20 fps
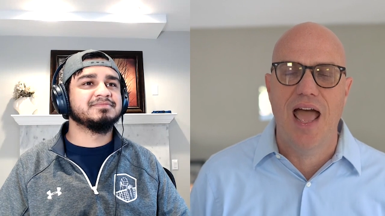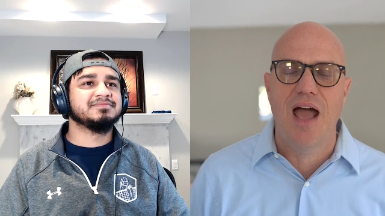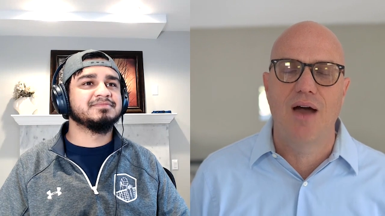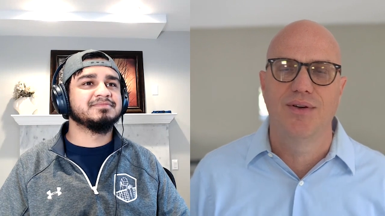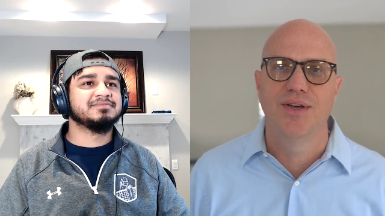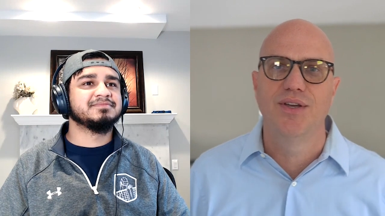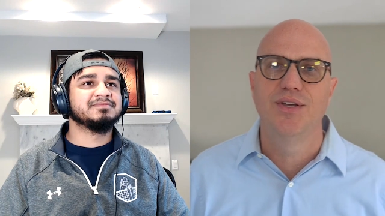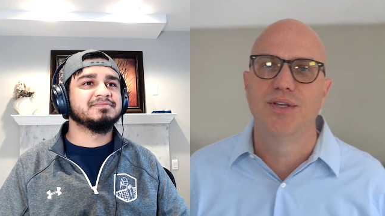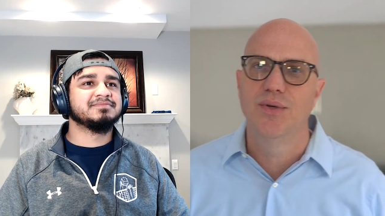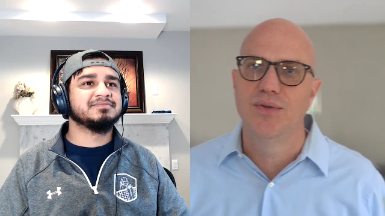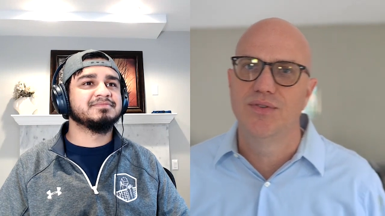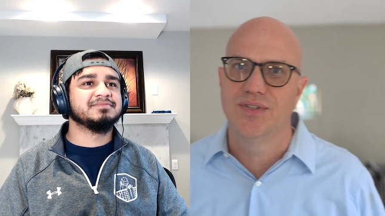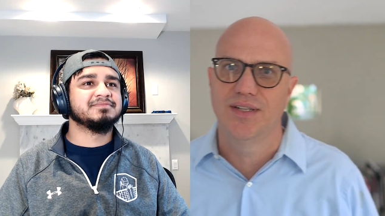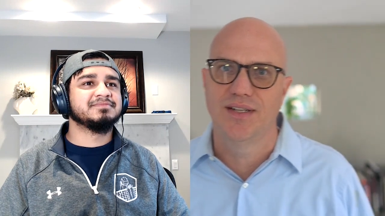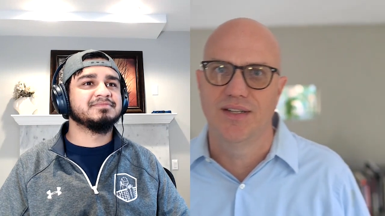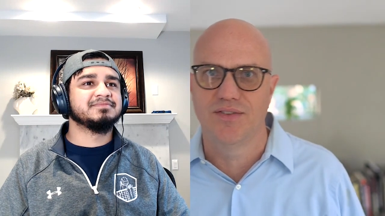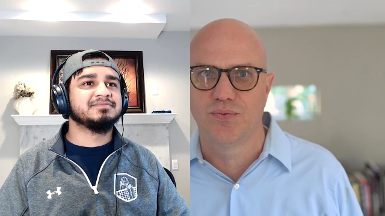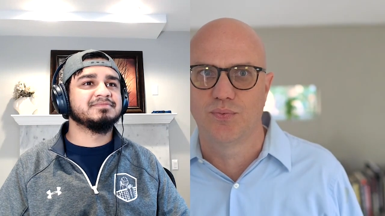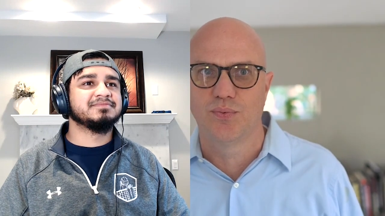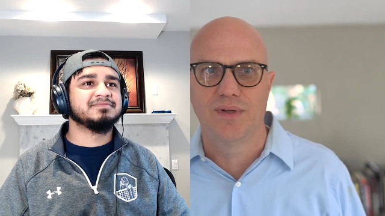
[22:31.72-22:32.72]
Speaker 1: how you use
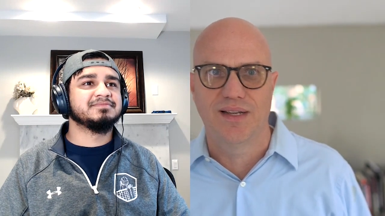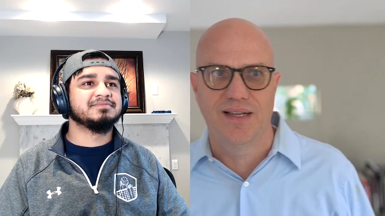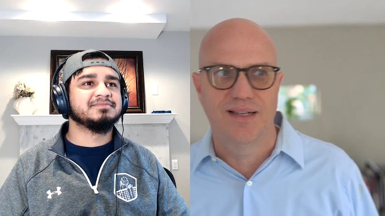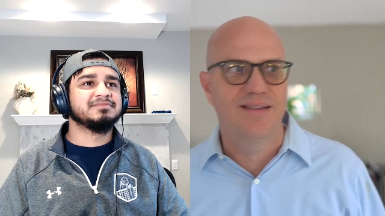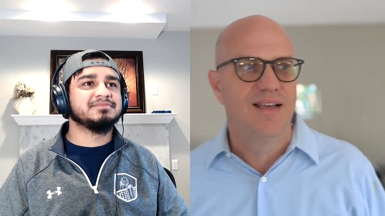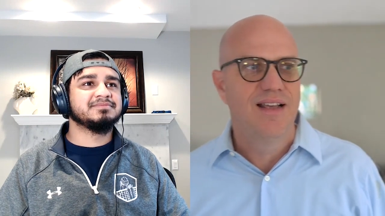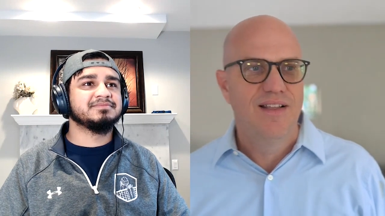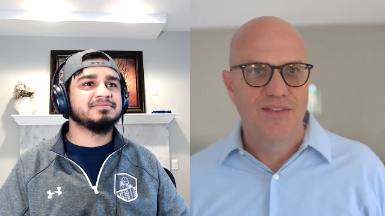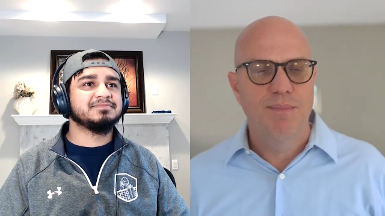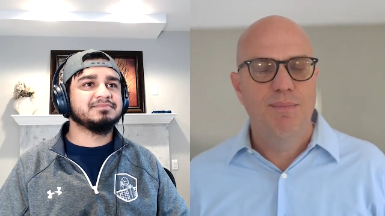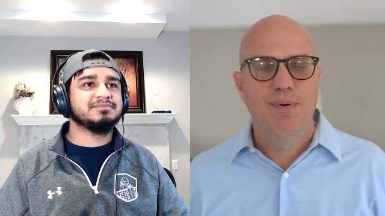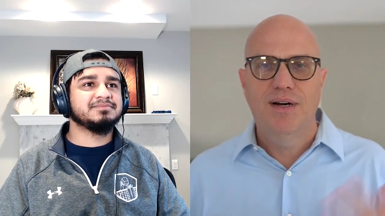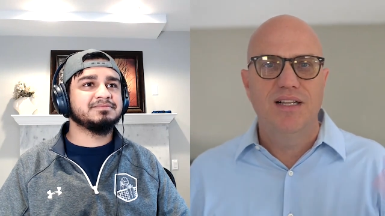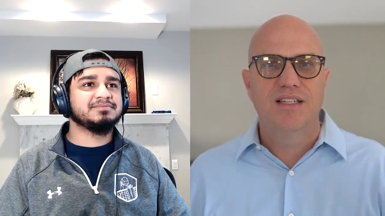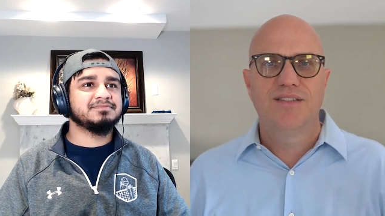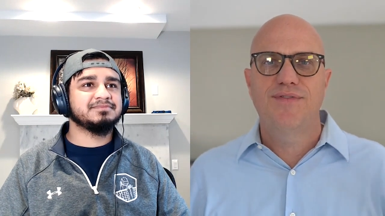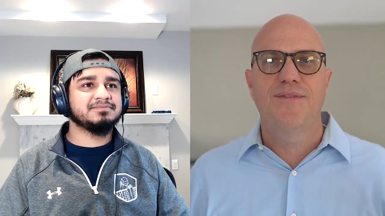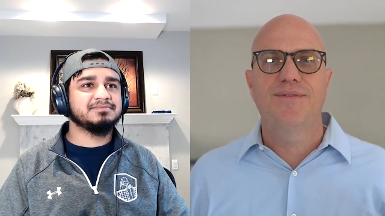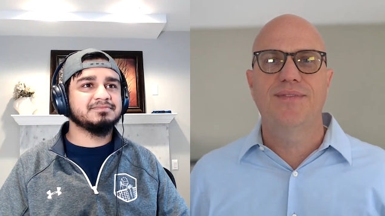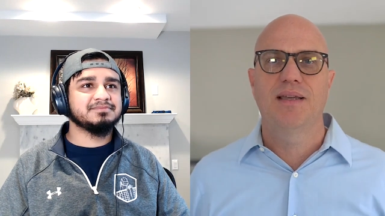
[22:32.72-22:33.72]
it is really the
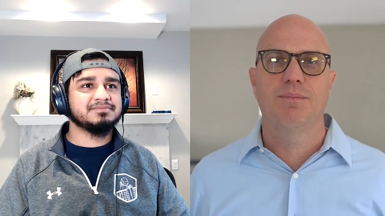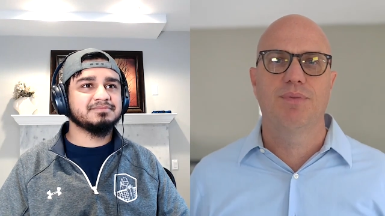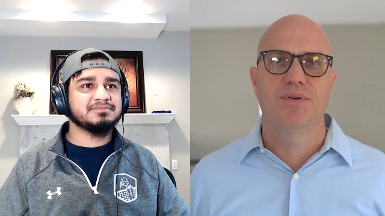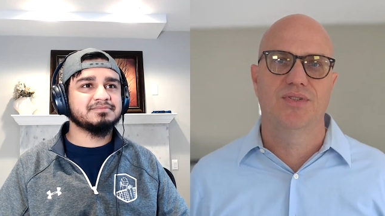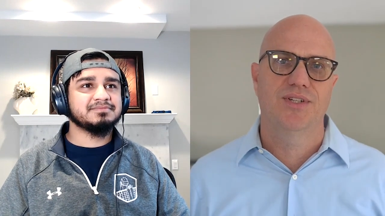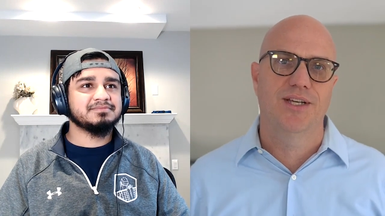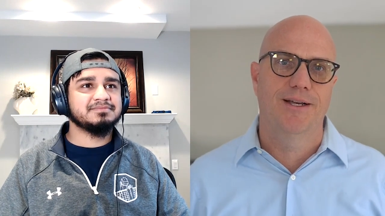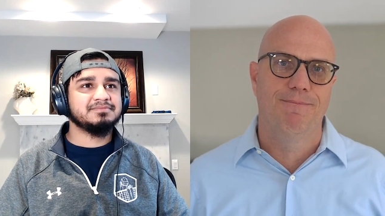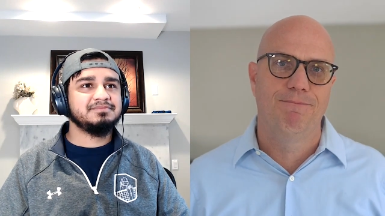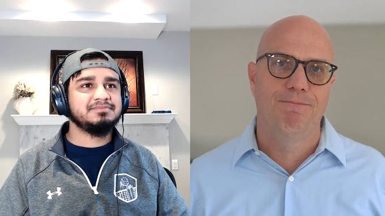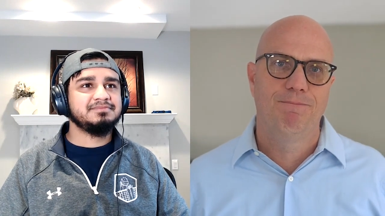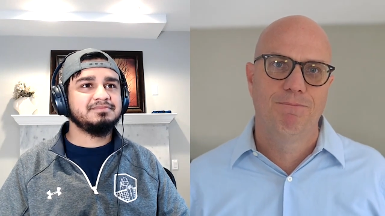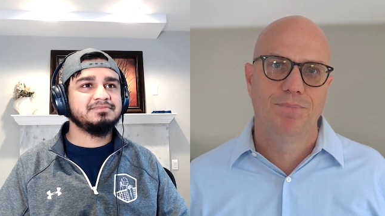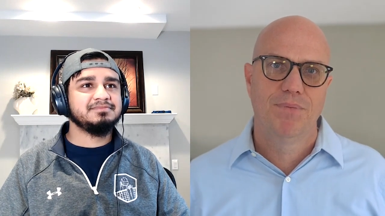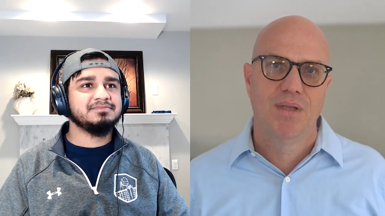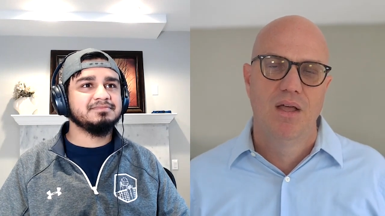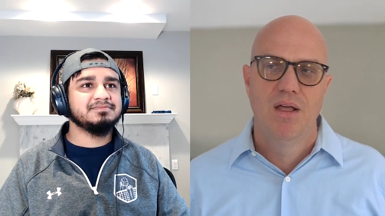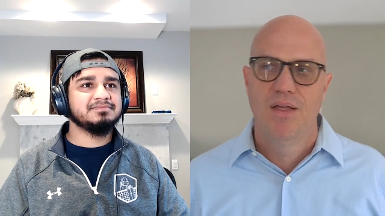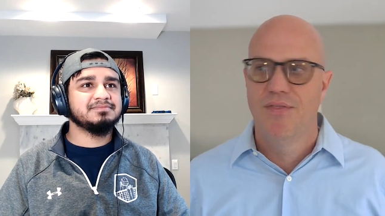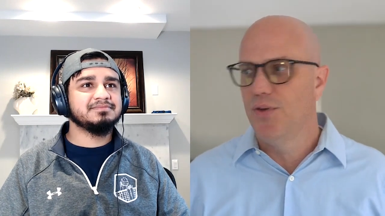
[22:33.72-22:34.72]
book is 15%
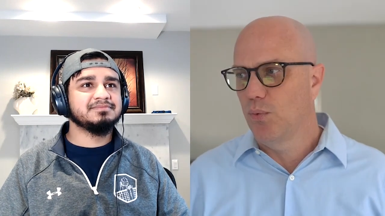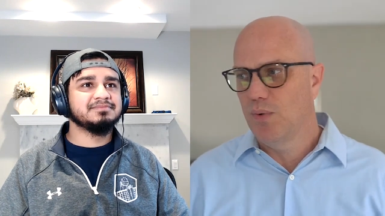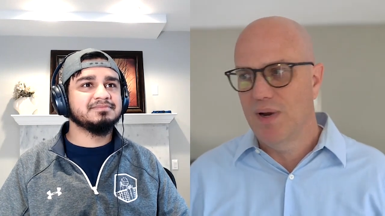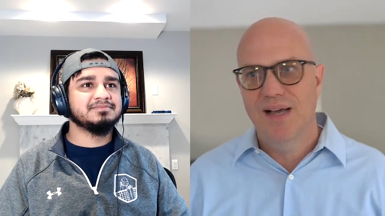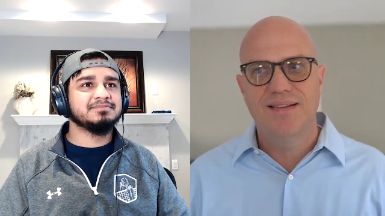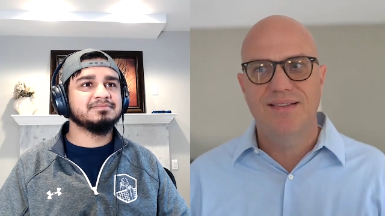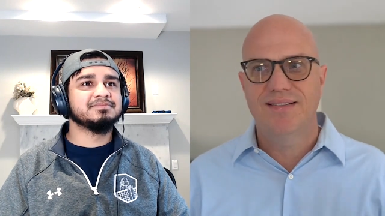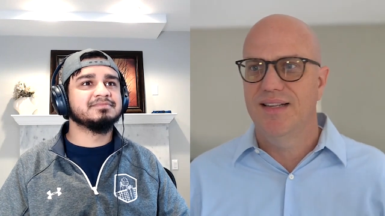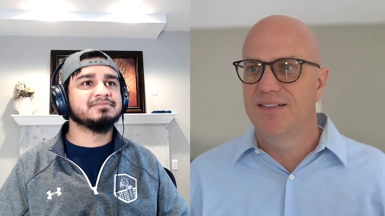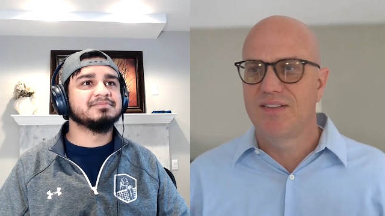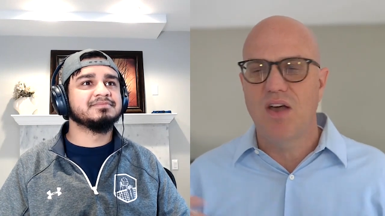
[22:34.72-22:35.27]
the rest mm.